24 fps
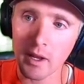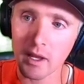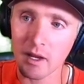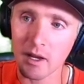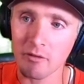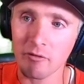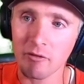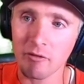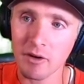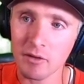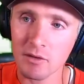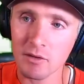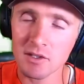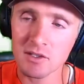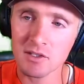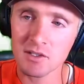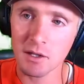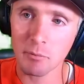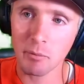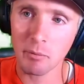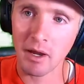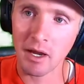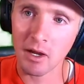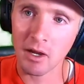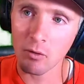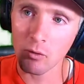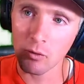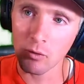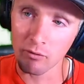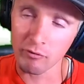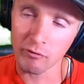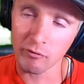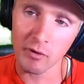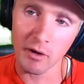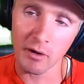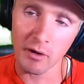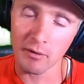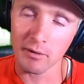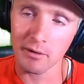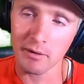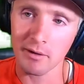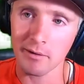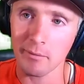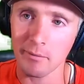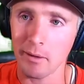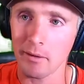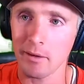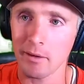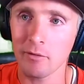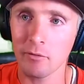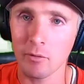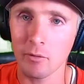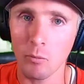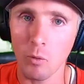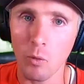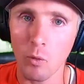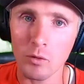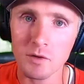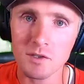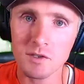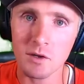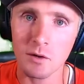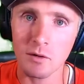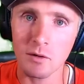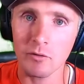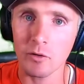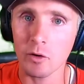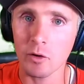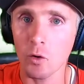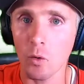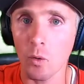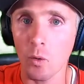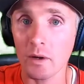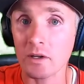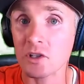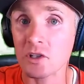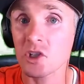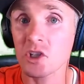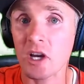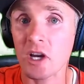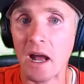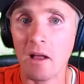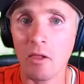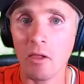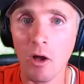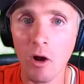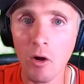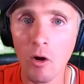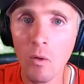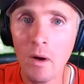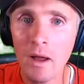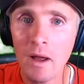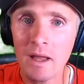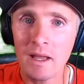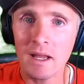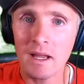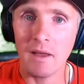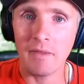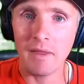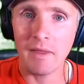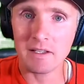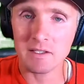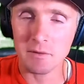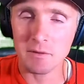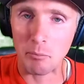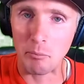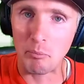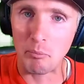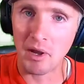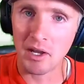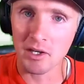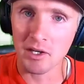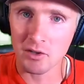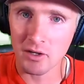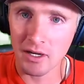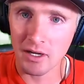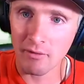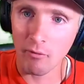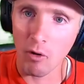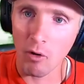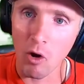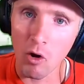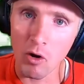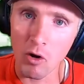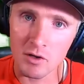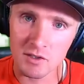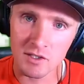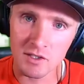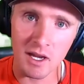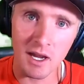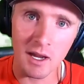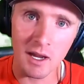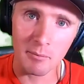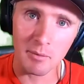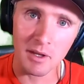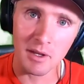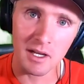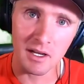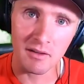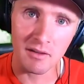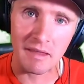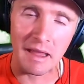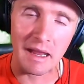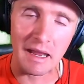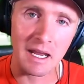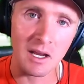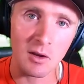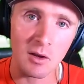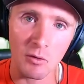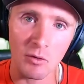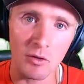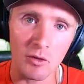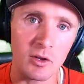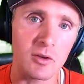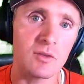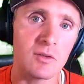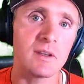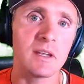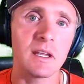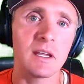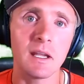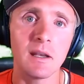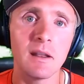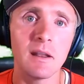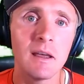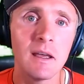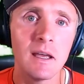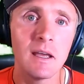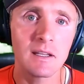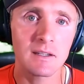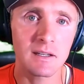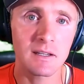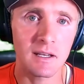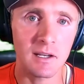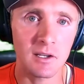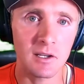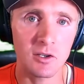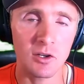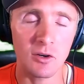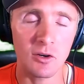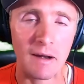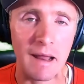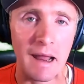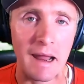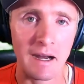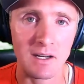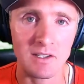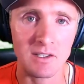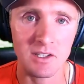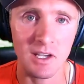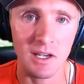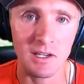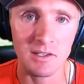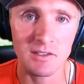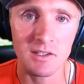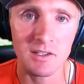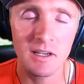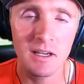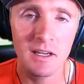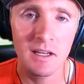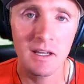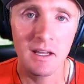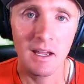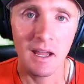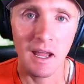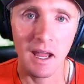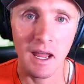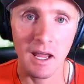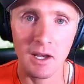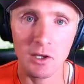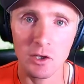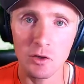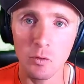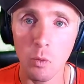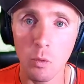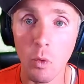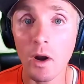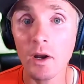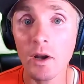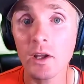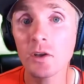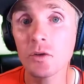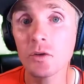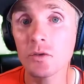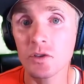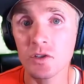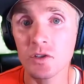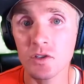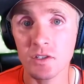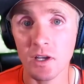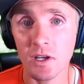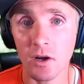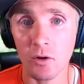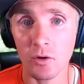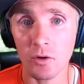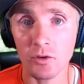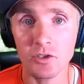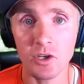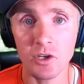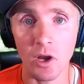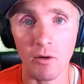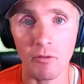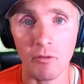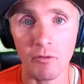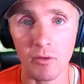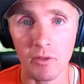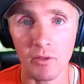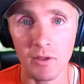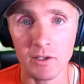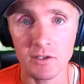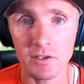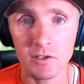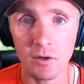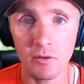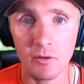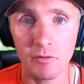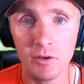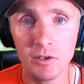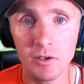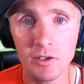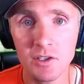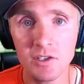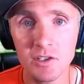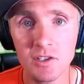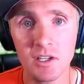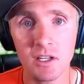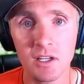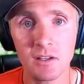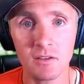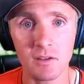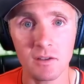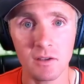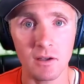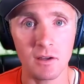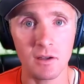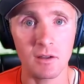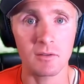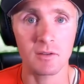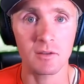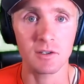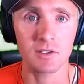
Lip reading: at a fairly steep angle, or even more so if you're going shallow and that's bent, you're going to have a hard time getting the angle that you need to get into your access. And you want to use sterile gel for this. So if you just get the